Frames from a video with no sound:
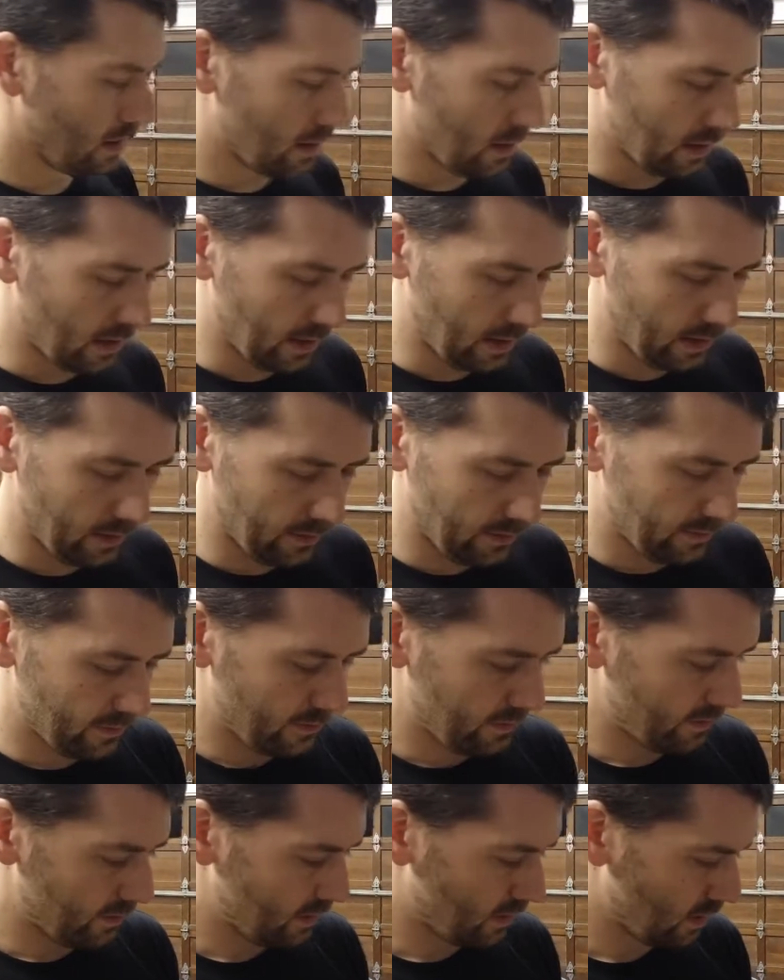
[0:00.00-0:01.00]
I've
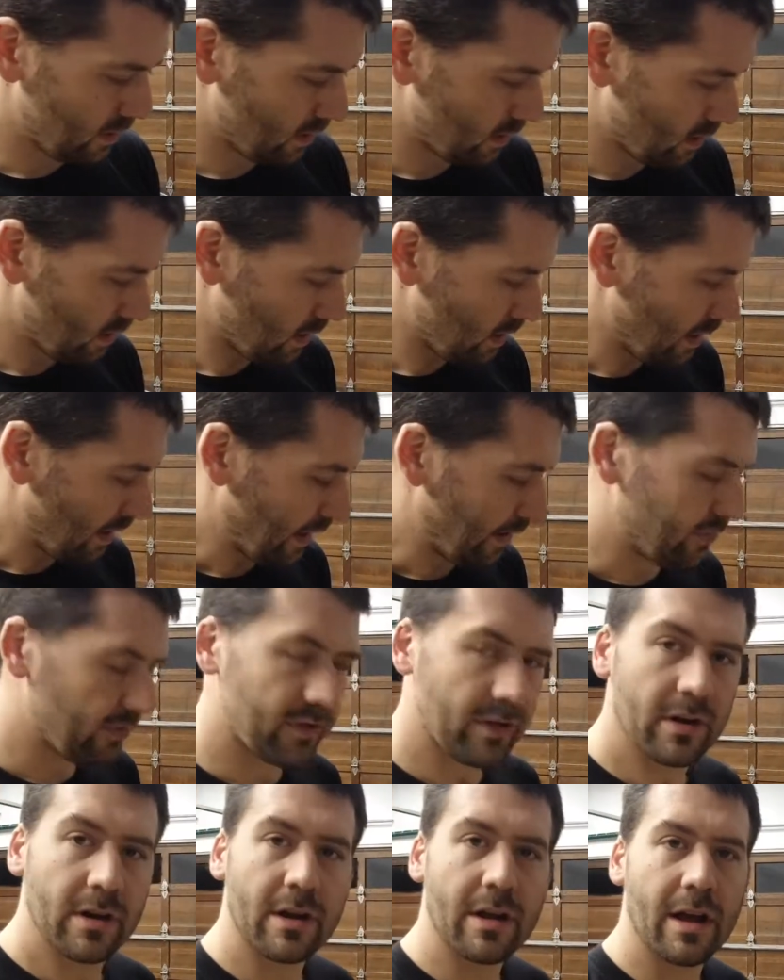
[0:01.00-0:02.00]

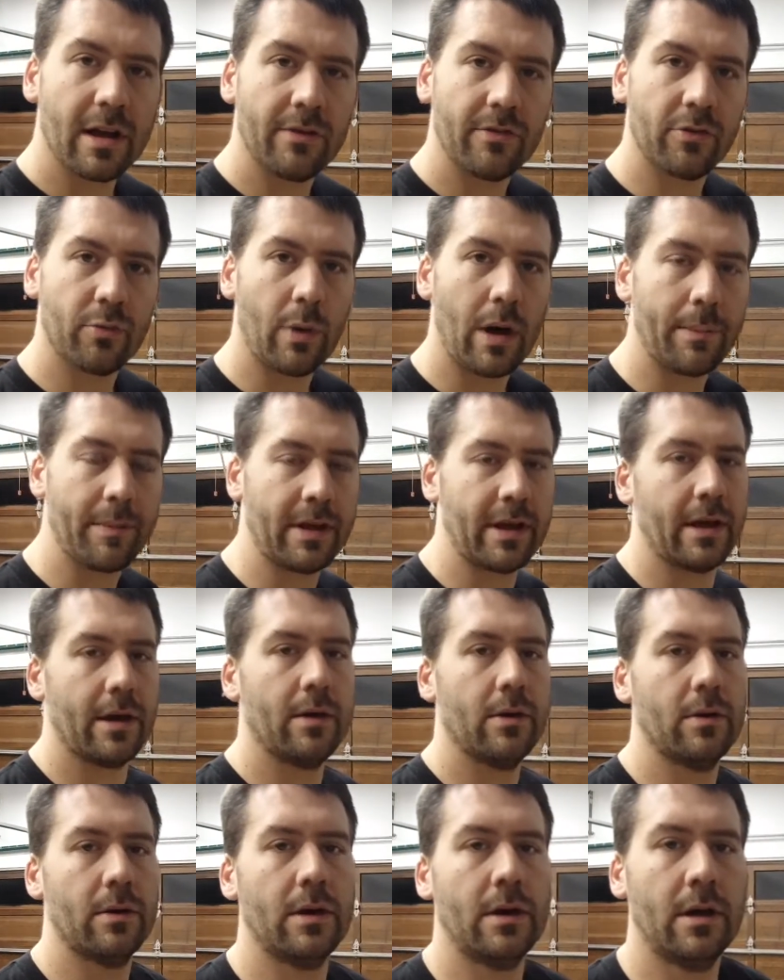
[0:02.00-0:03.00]
started kind of swapping
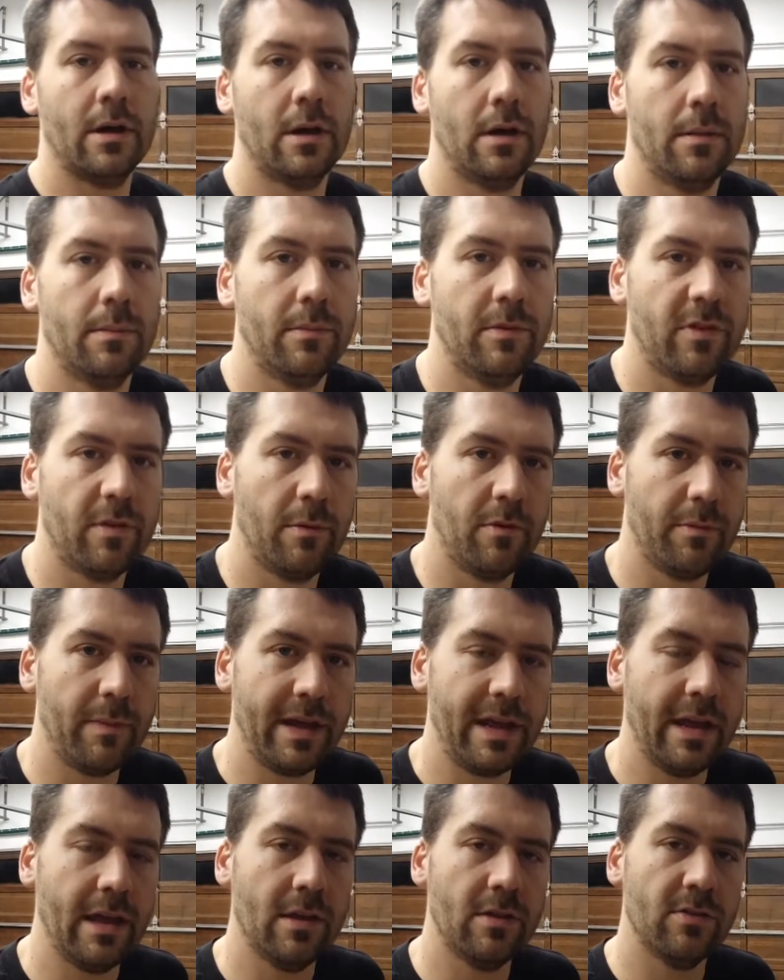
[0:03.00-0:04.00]
out some of my
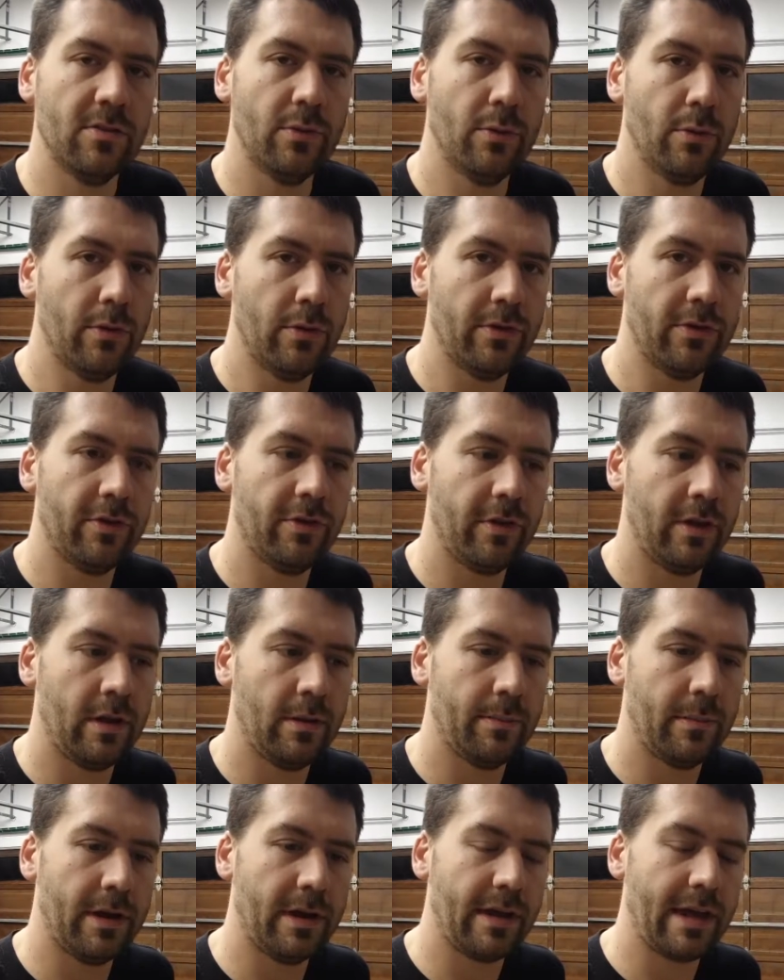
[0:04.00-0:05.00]
hand tools
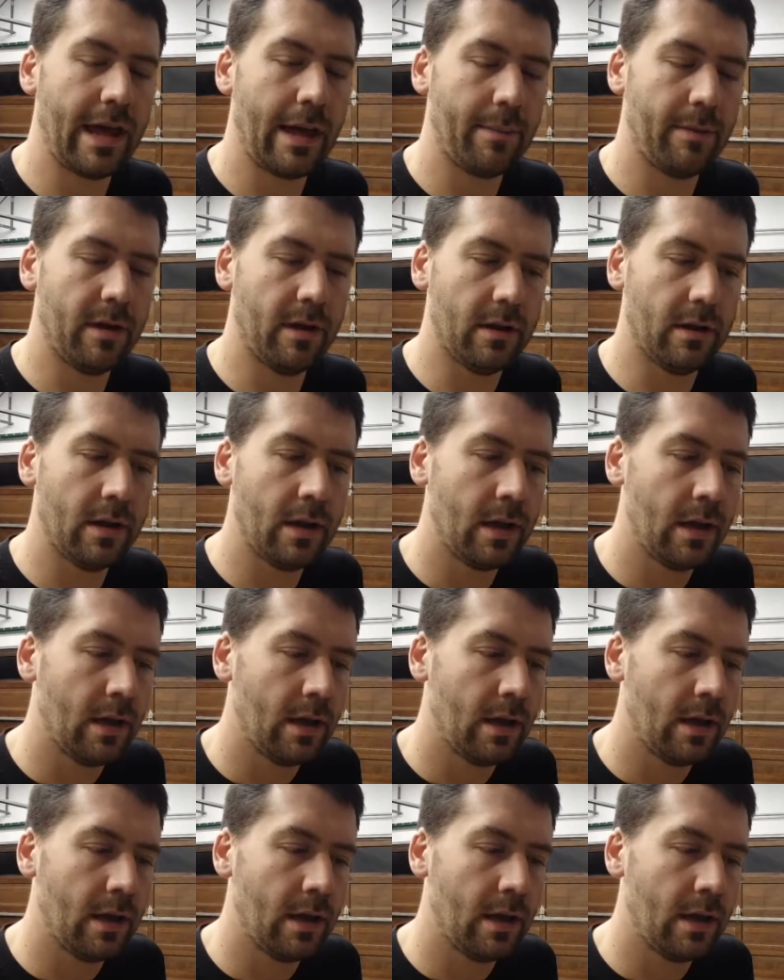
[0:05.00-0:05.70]
in my cabinet.